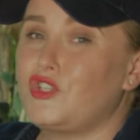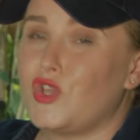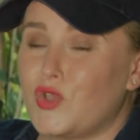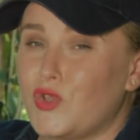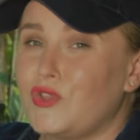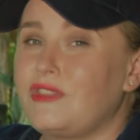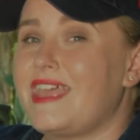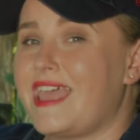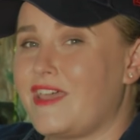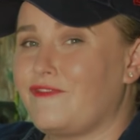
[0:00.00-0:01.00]
turn the
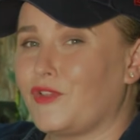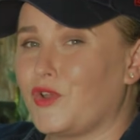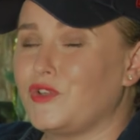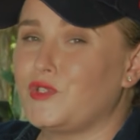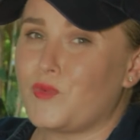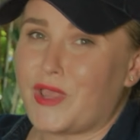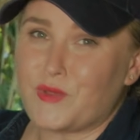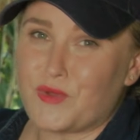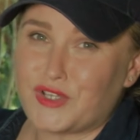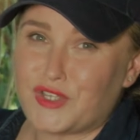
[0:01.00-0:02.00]
airflow to where you
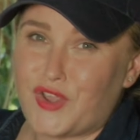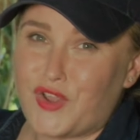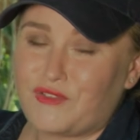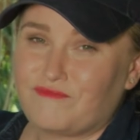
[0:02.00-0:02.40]
want it to go.